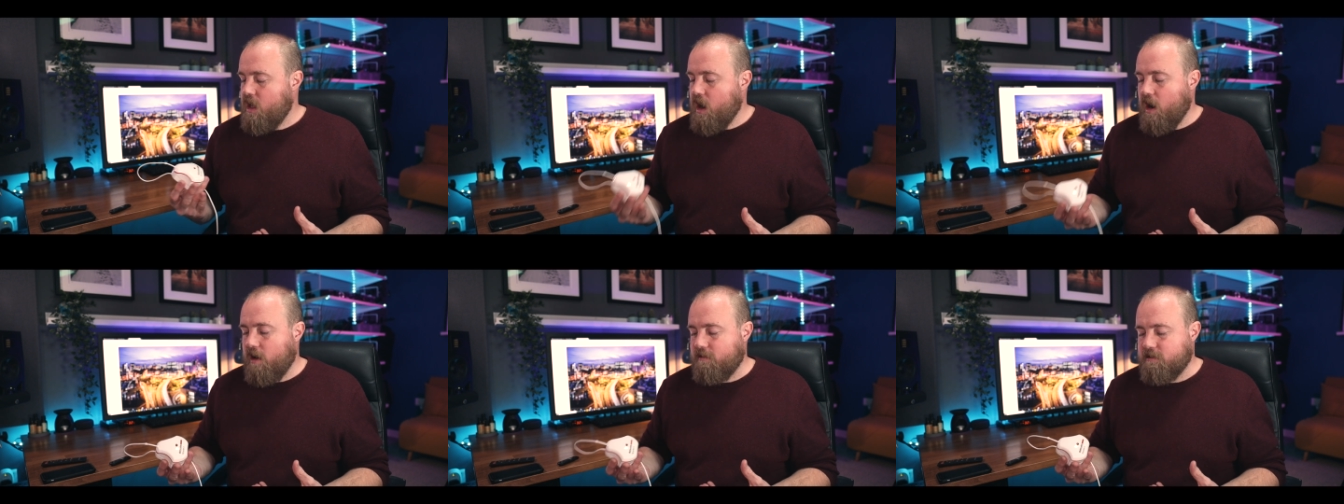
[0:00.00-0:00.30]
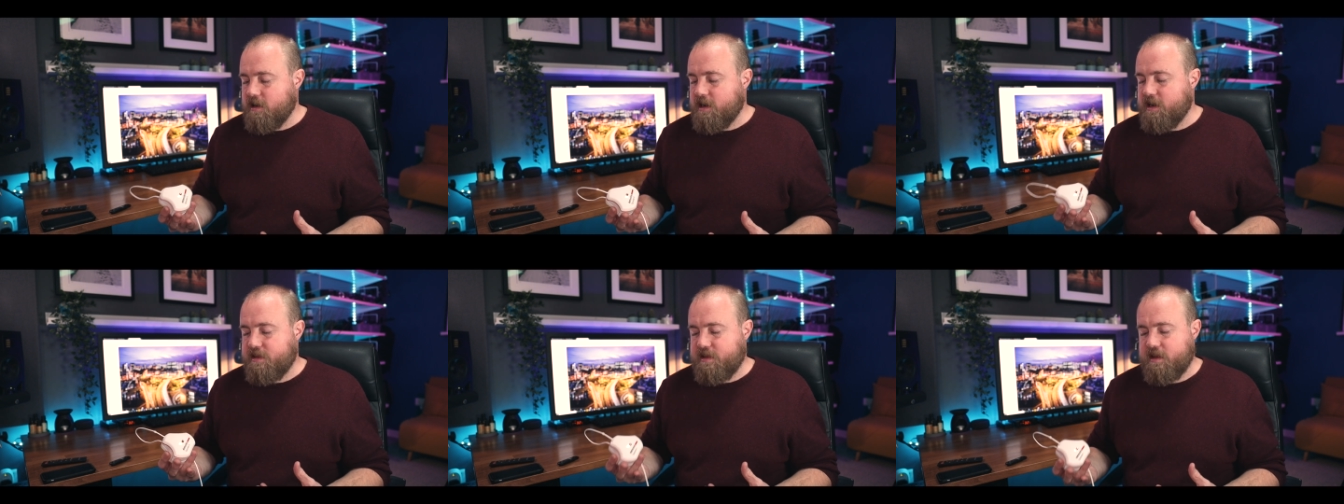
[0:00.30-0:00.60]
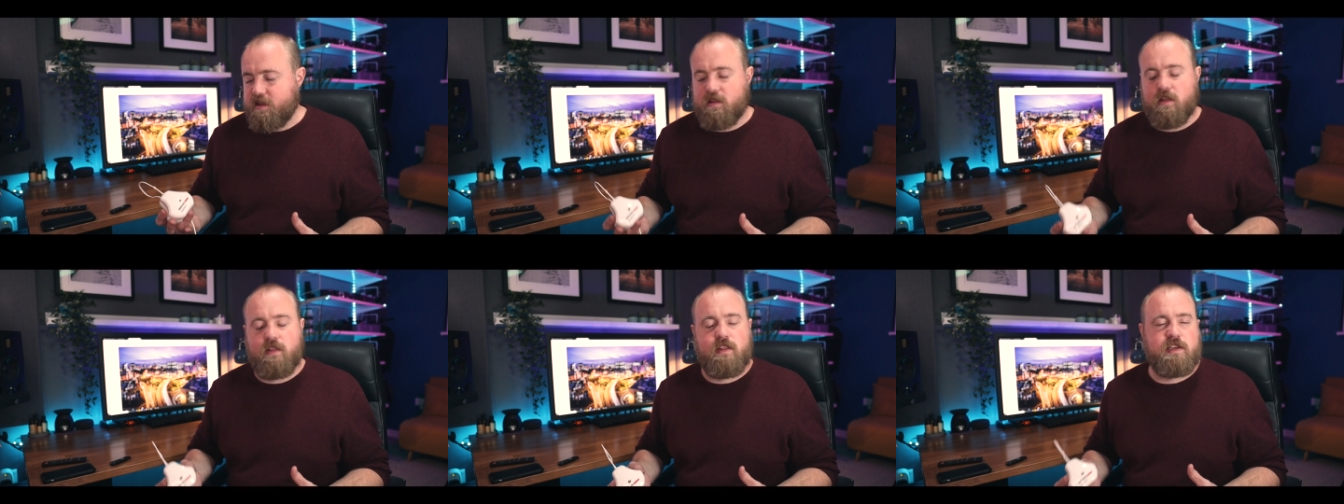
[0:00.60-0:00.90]
I really
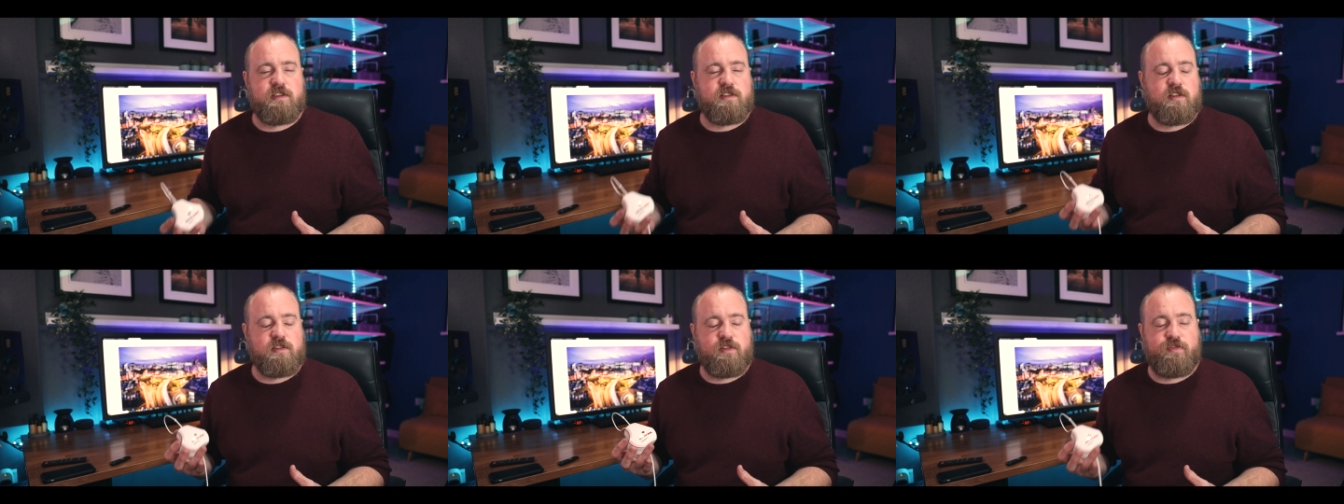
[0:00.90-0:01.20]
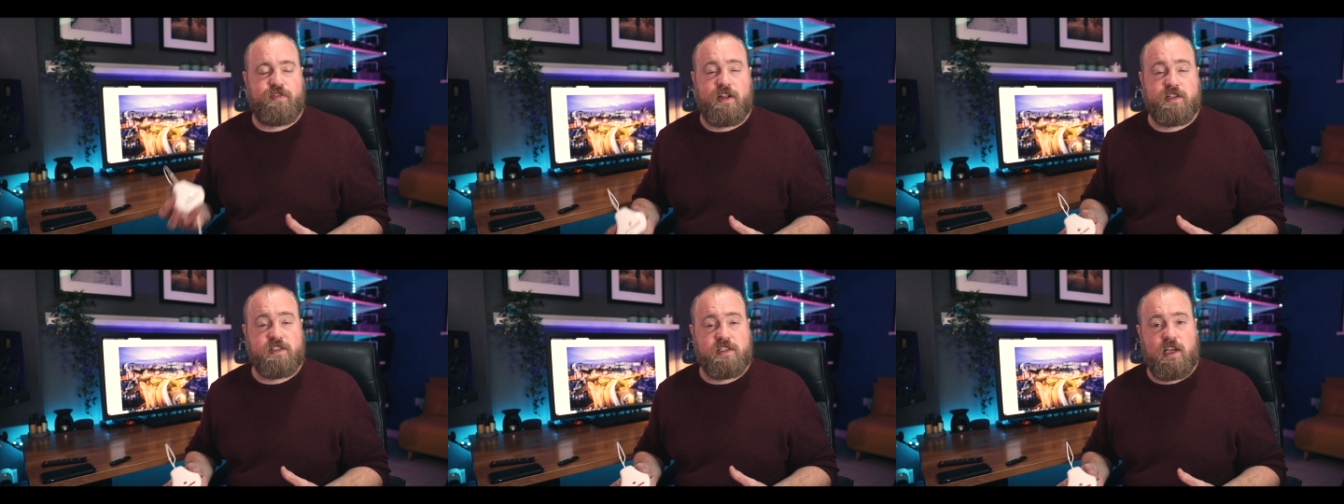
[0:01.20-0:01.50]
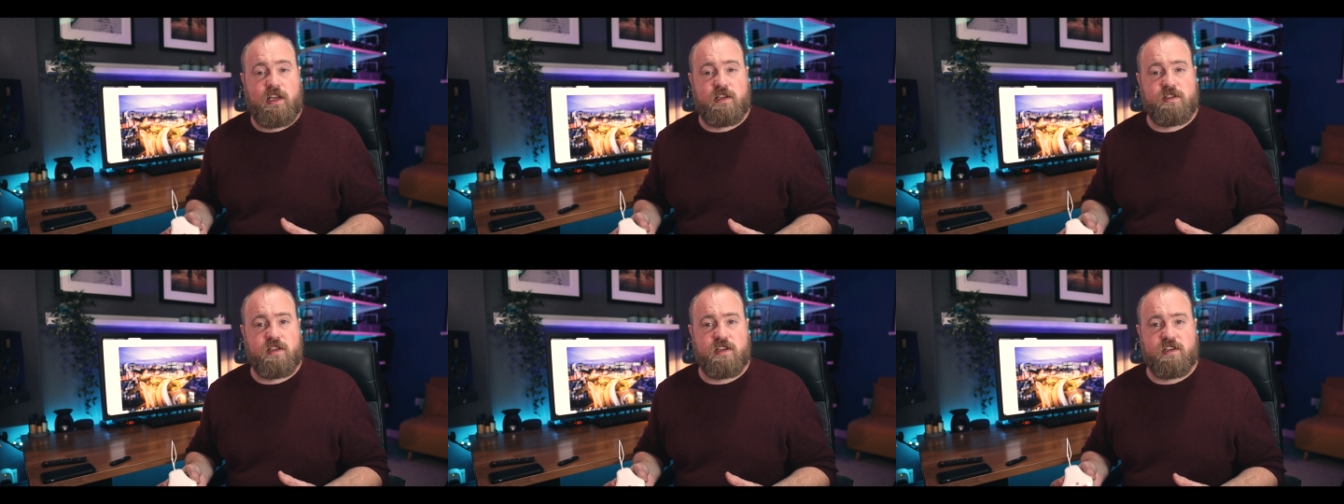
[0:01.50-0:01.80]
think that this does a
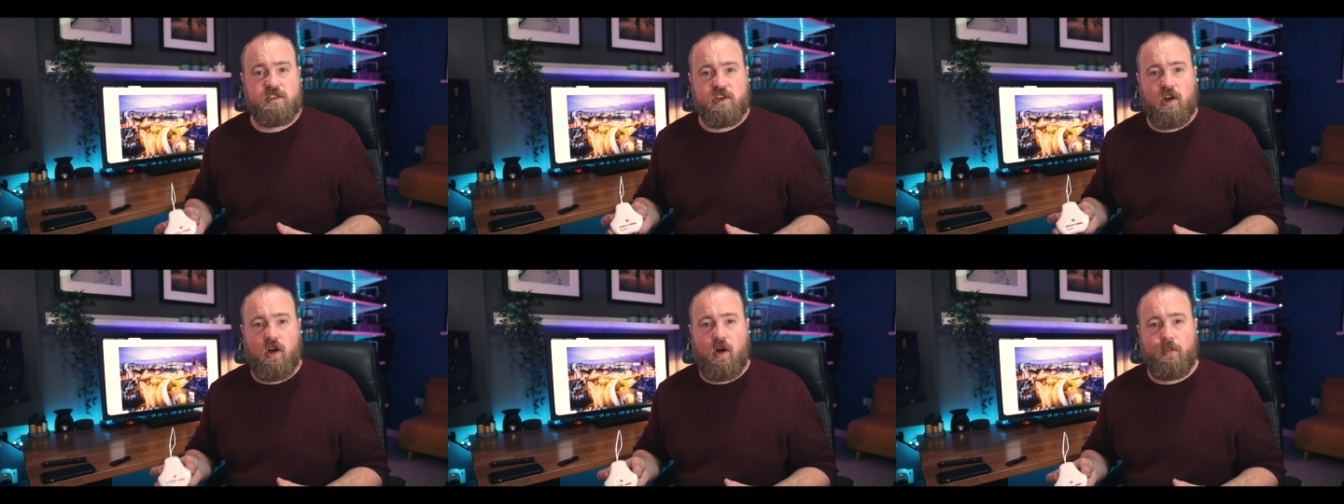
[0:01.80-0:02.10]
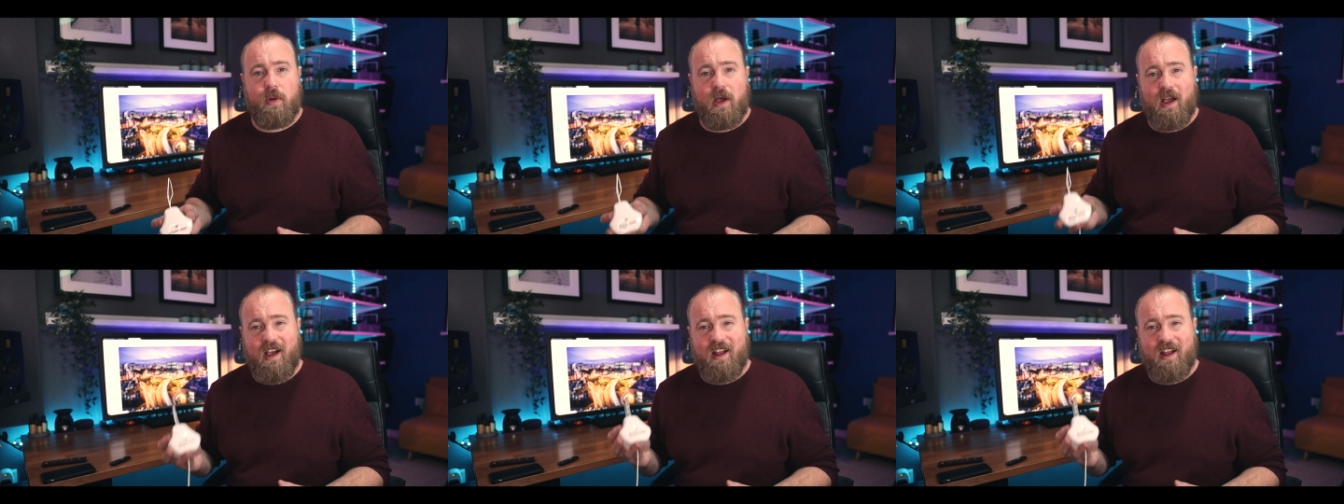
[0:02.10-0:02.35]
fantastic job,